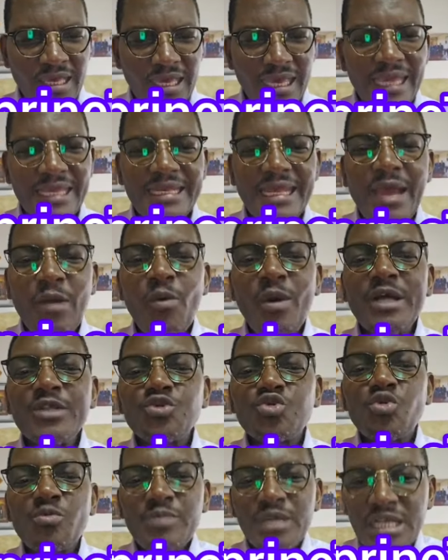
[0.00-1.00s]
And I
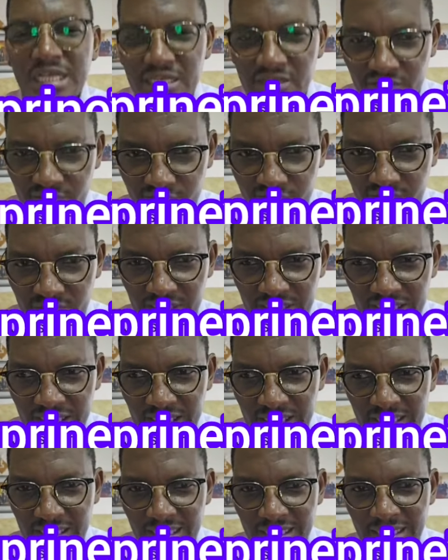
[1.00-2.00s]
want to believe
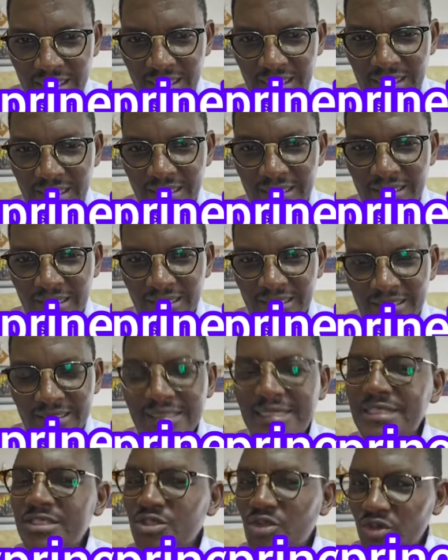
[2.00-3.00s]

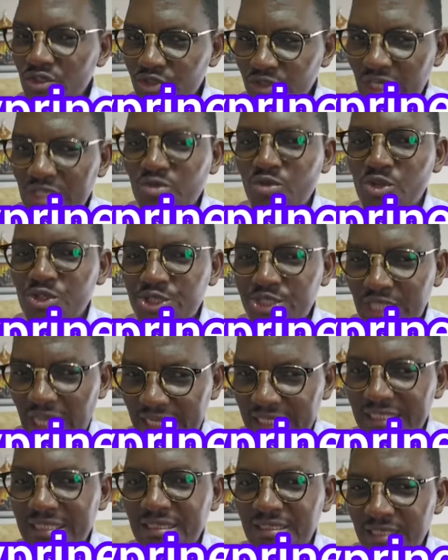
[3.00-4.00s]
this contract was
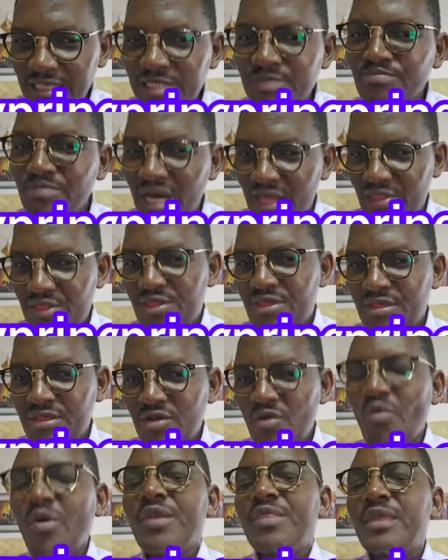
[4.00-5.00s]
signed this month
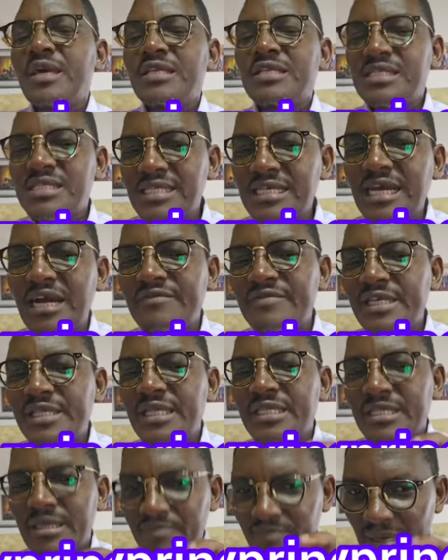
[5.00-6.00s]
when they discovered
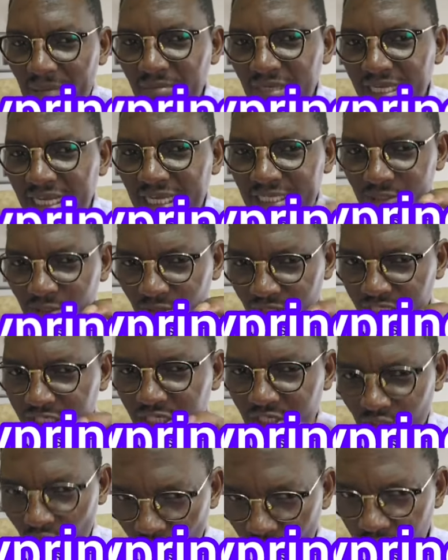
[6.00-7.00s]
that the public has
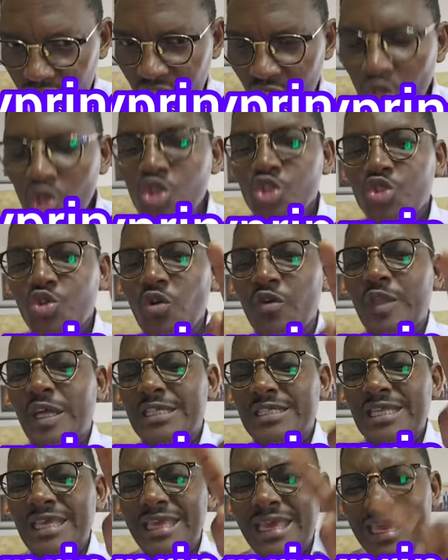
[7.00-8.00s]
already known. So
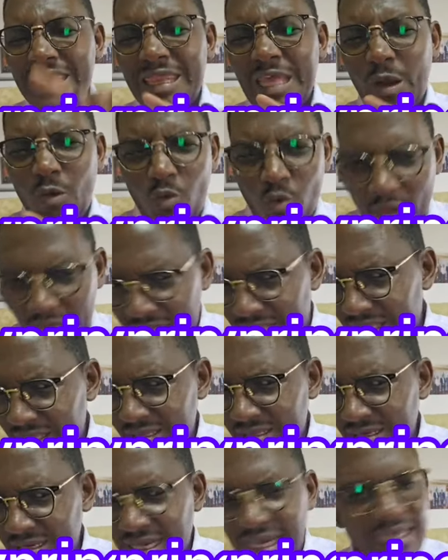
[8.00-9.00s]
that either way,
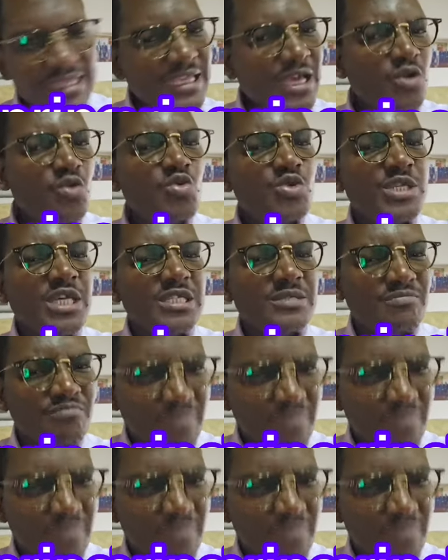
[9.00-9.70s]
Kenya loses